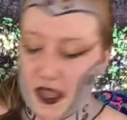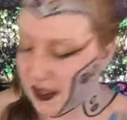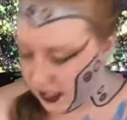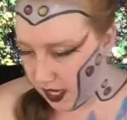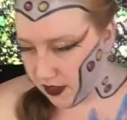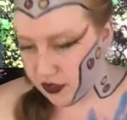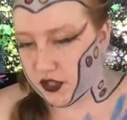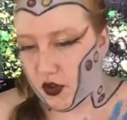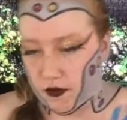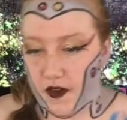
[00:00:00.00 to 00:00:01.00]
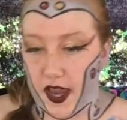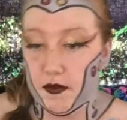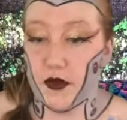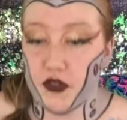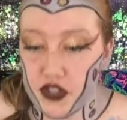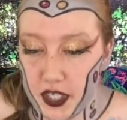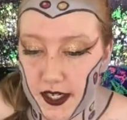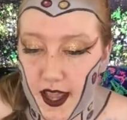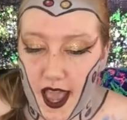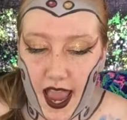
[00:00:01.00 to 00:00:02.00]
the others go to find Moochie,
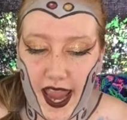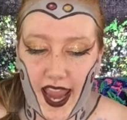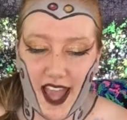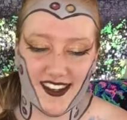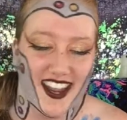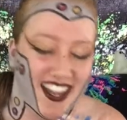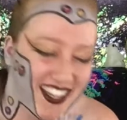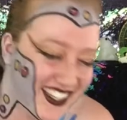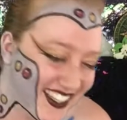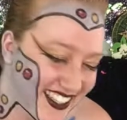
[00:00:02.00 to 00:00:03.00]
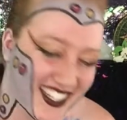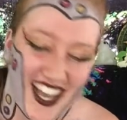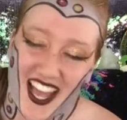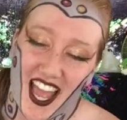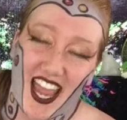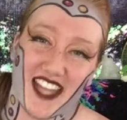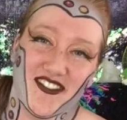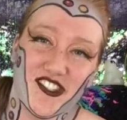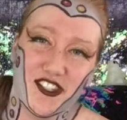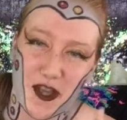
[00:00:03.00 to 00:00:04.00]
and it
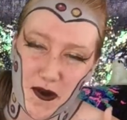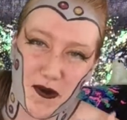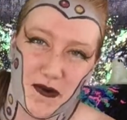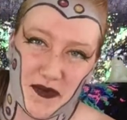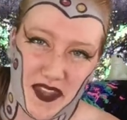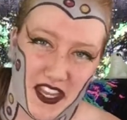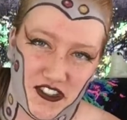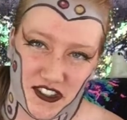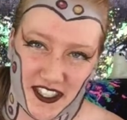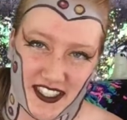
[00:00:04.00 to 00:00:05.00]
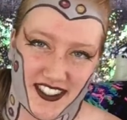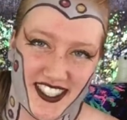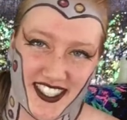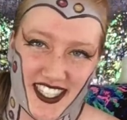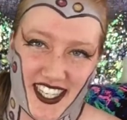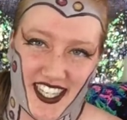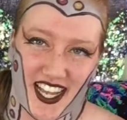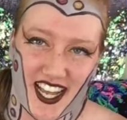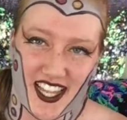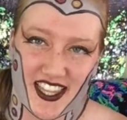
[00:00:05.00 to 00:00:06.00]
was so interesting to see
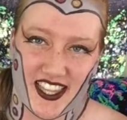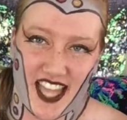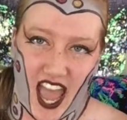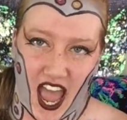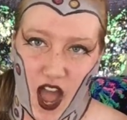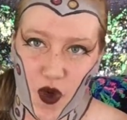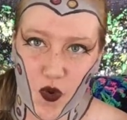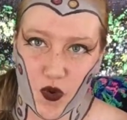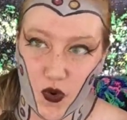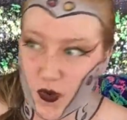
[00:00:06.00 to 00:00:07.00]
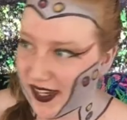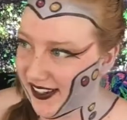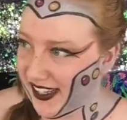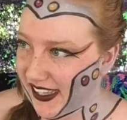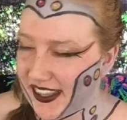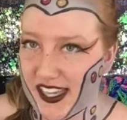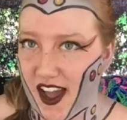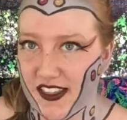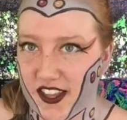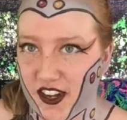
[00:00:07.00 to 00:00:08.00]
how quickly they
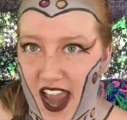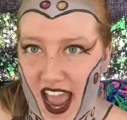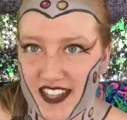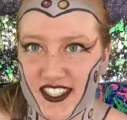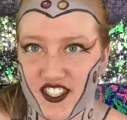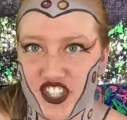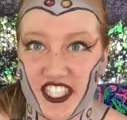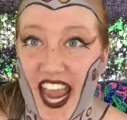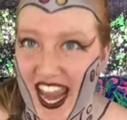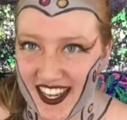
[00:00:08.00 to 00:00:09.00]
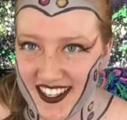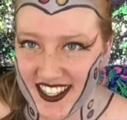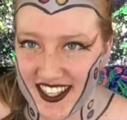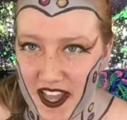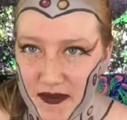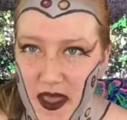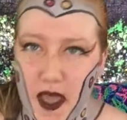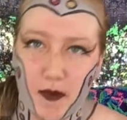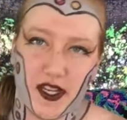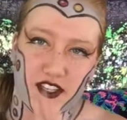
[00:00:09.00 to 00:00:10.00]
got their asses just handed to them,
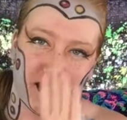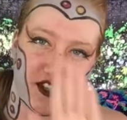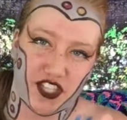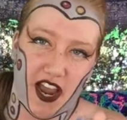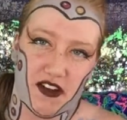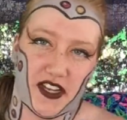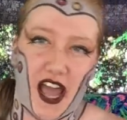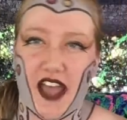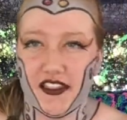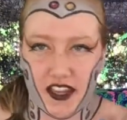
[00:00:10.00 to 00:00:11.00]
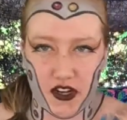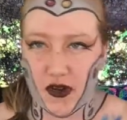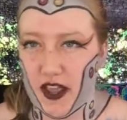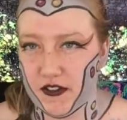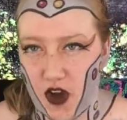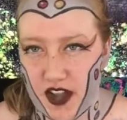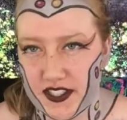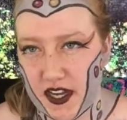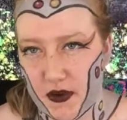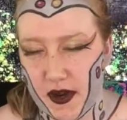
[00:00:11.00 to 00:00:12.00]
because they're down a guy, they don't have
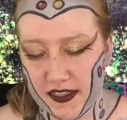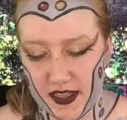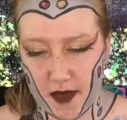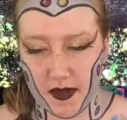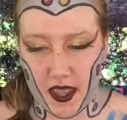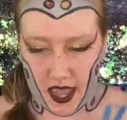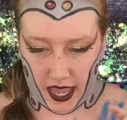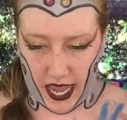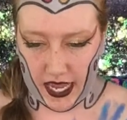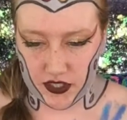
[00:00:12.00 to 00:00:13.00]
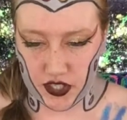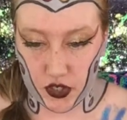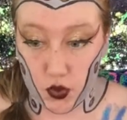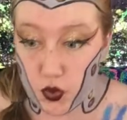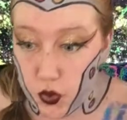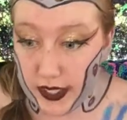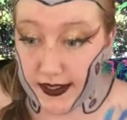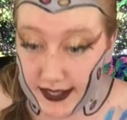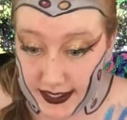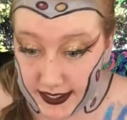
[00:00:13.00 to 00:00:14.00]
Crosshair with them, and so you
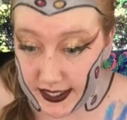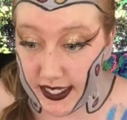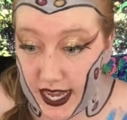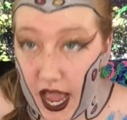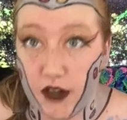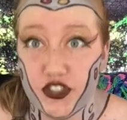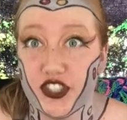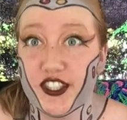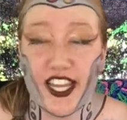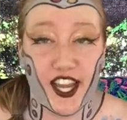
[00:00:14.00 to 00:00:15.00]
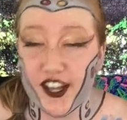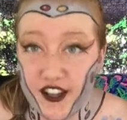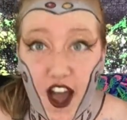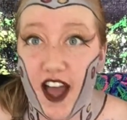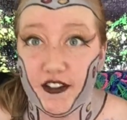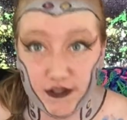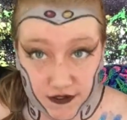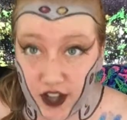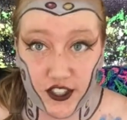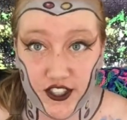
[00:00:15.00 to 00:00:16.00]
quickly see how just they cannot
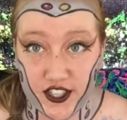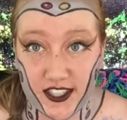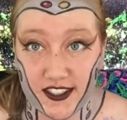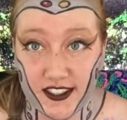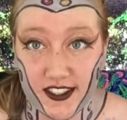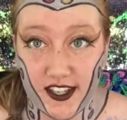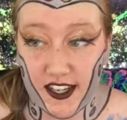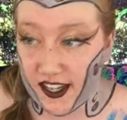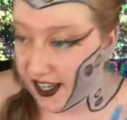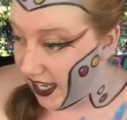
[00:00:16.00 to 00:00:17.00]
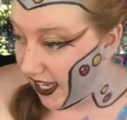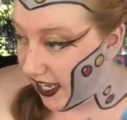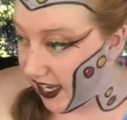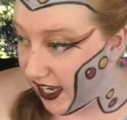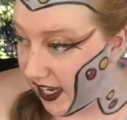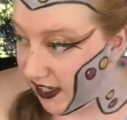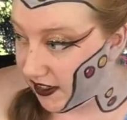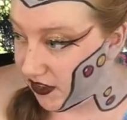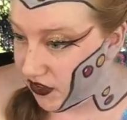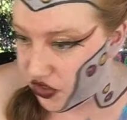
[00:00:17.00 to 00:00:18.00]
function
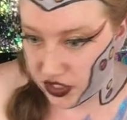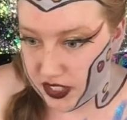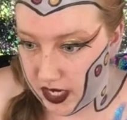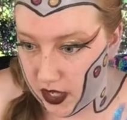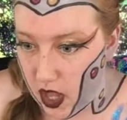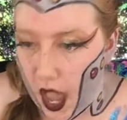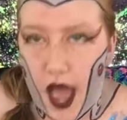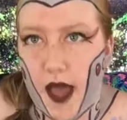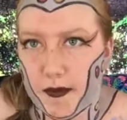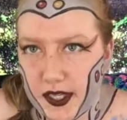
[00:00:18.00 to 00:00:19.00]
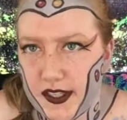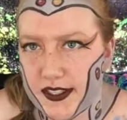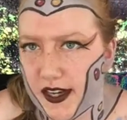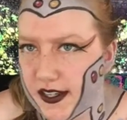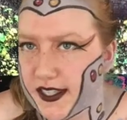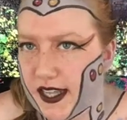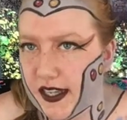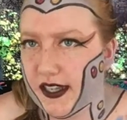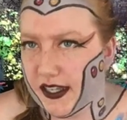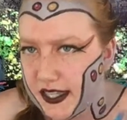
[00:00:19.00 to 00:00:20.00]
in just a military
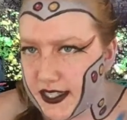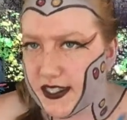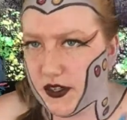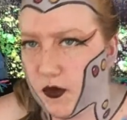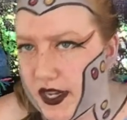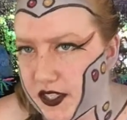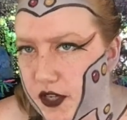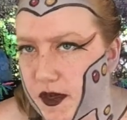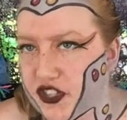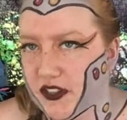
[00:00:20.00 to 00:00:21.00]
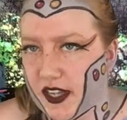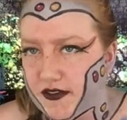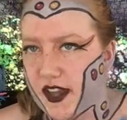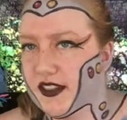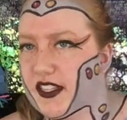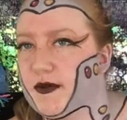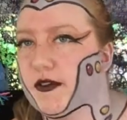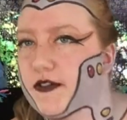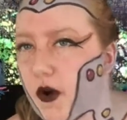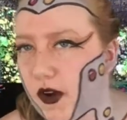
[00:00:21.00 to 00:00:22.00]
setting. Like, this is a rescue mission, they've done this
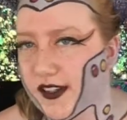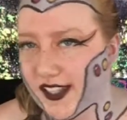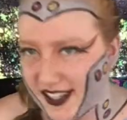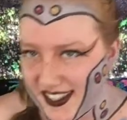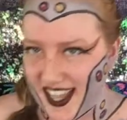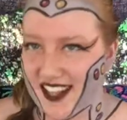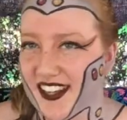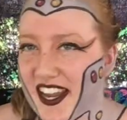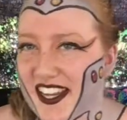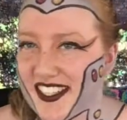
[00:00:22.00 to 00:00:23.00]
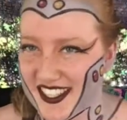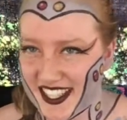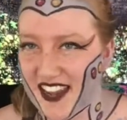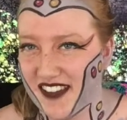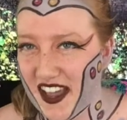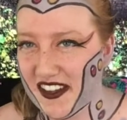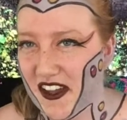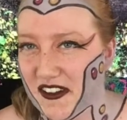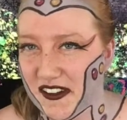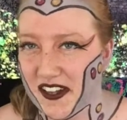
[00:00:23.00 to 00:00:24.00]
before, they did that to save Echo,
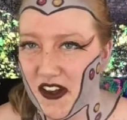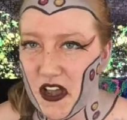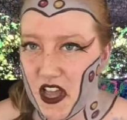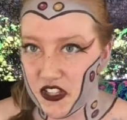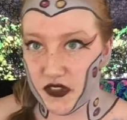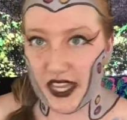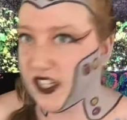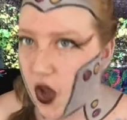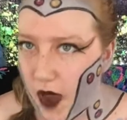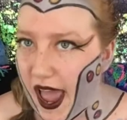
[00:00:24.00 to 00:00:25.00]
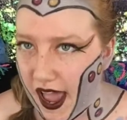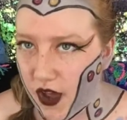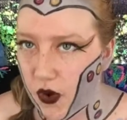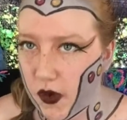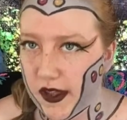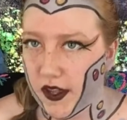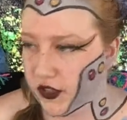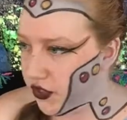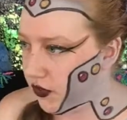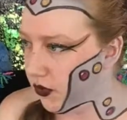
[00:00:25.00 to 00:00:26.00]
you know, so they know how
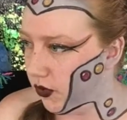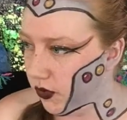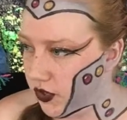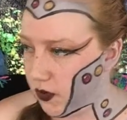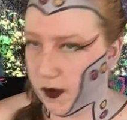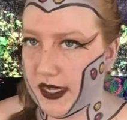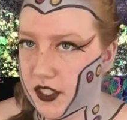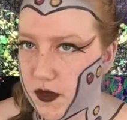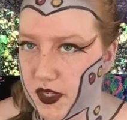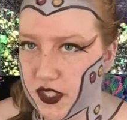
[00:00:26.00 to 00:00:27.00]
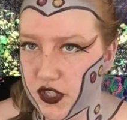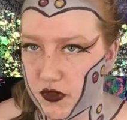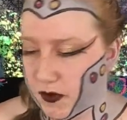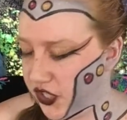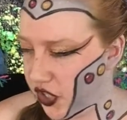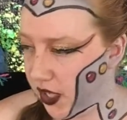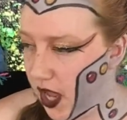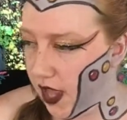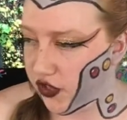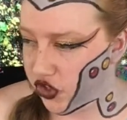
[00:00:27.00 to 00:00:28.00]
to do a rescue mission
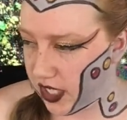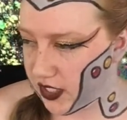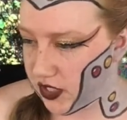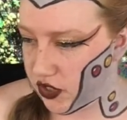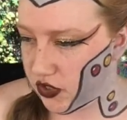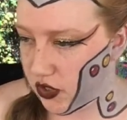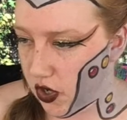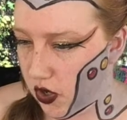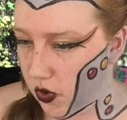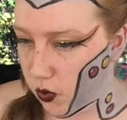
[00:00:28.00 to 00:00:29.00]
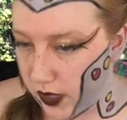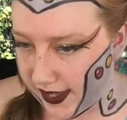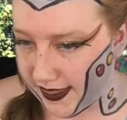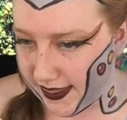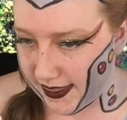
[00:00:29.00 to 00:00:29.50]
just with